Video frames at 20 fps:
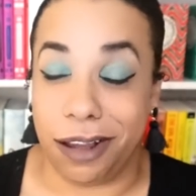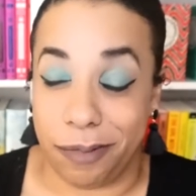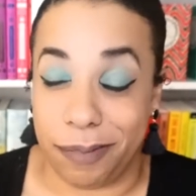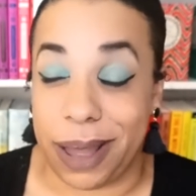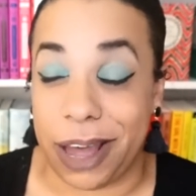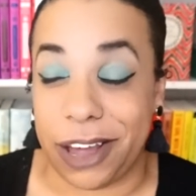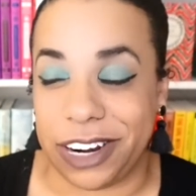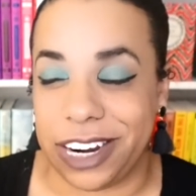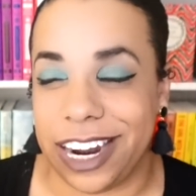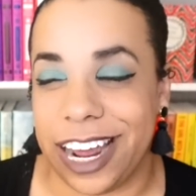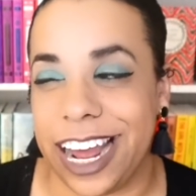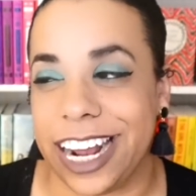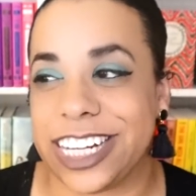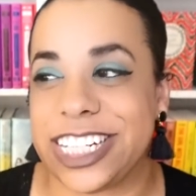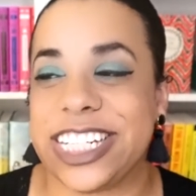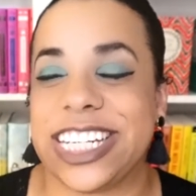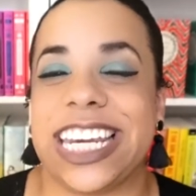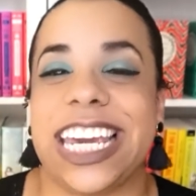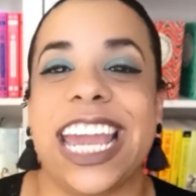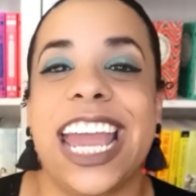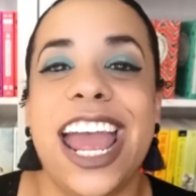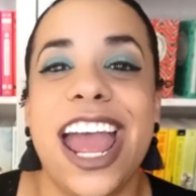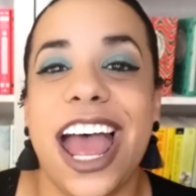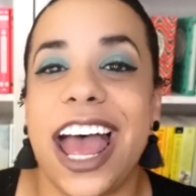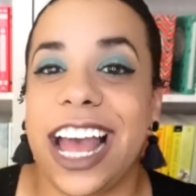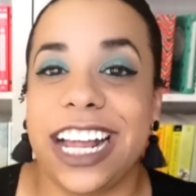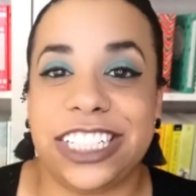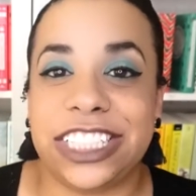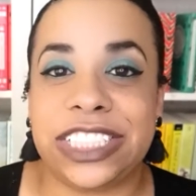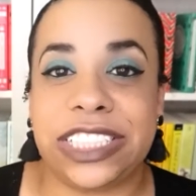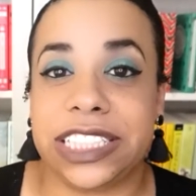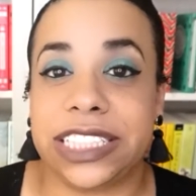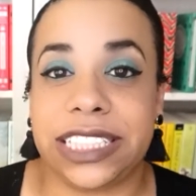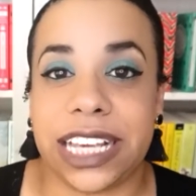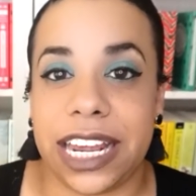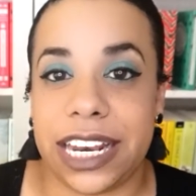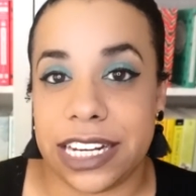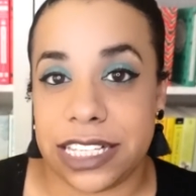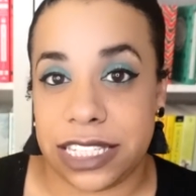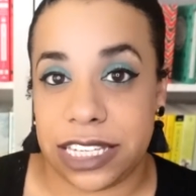about it actually, I just
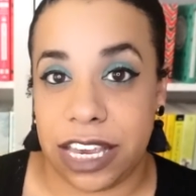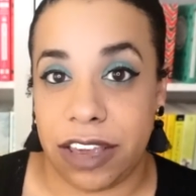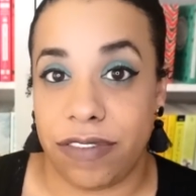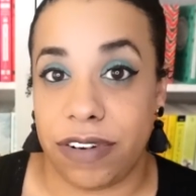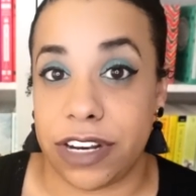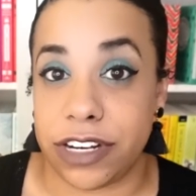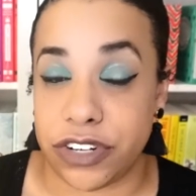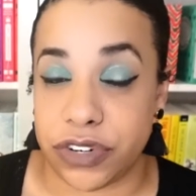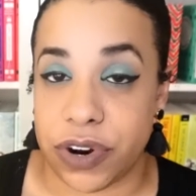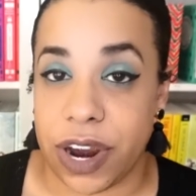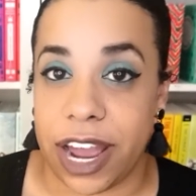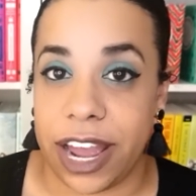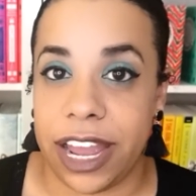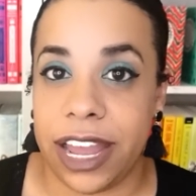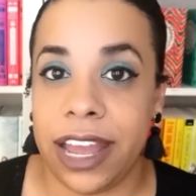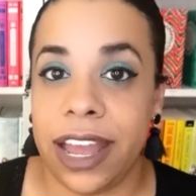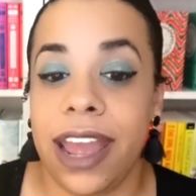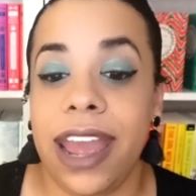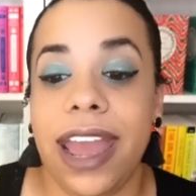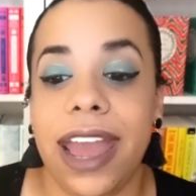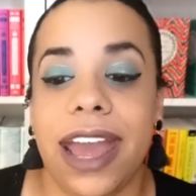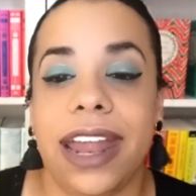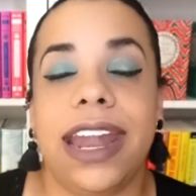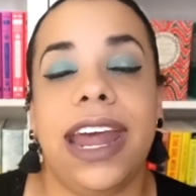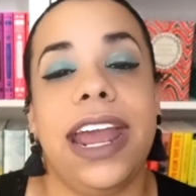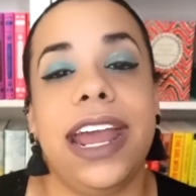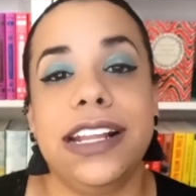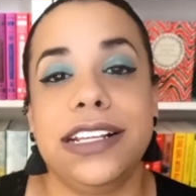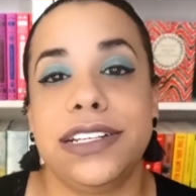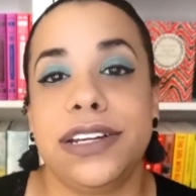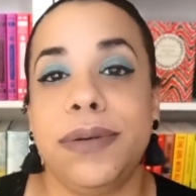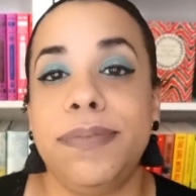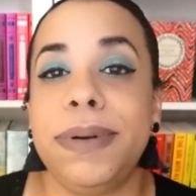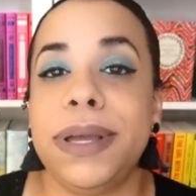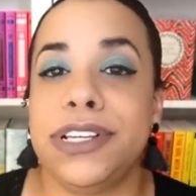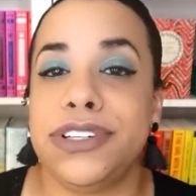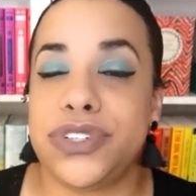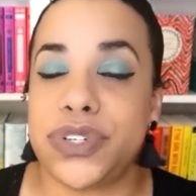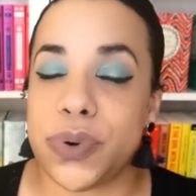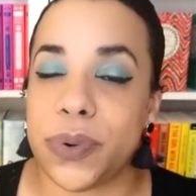decided to give it a try, and I ended up
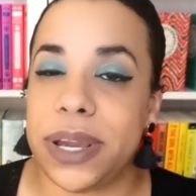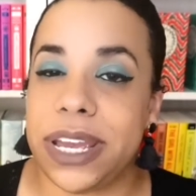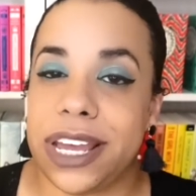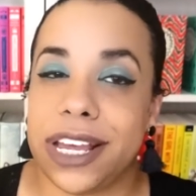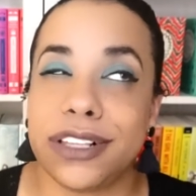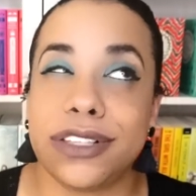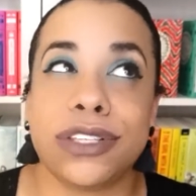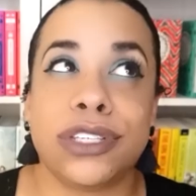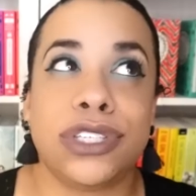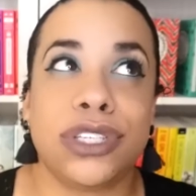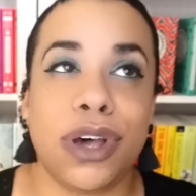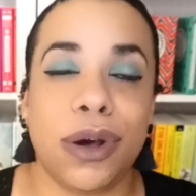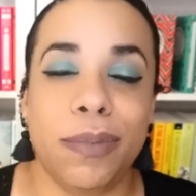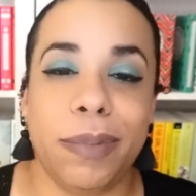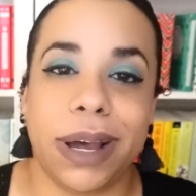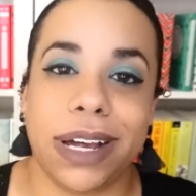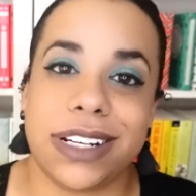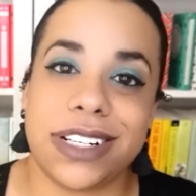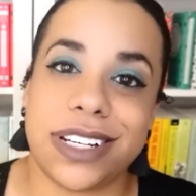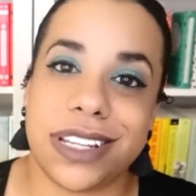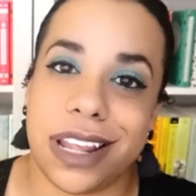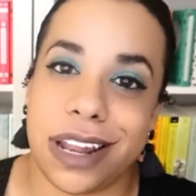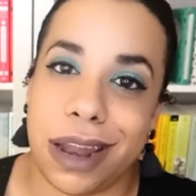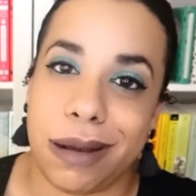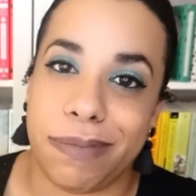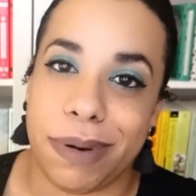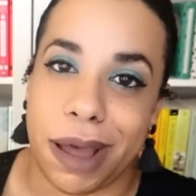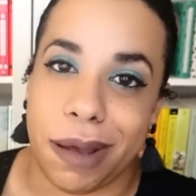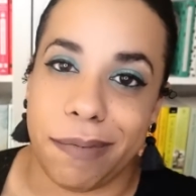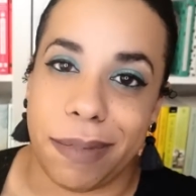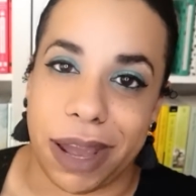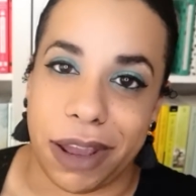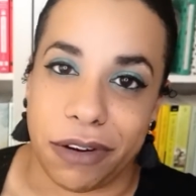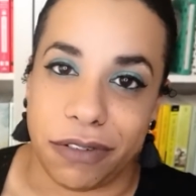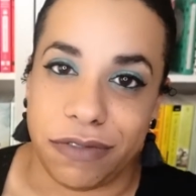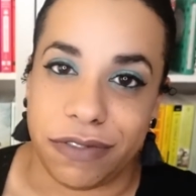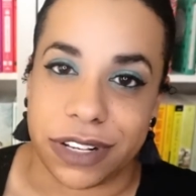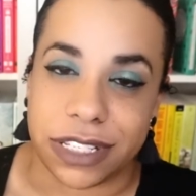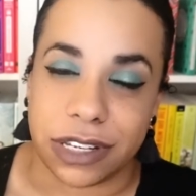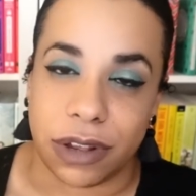enjoying it so much that I bought my
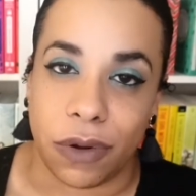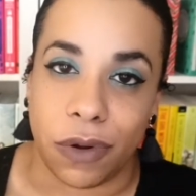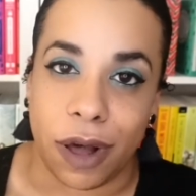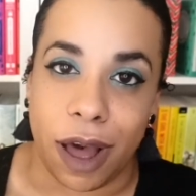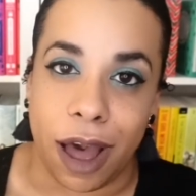own physical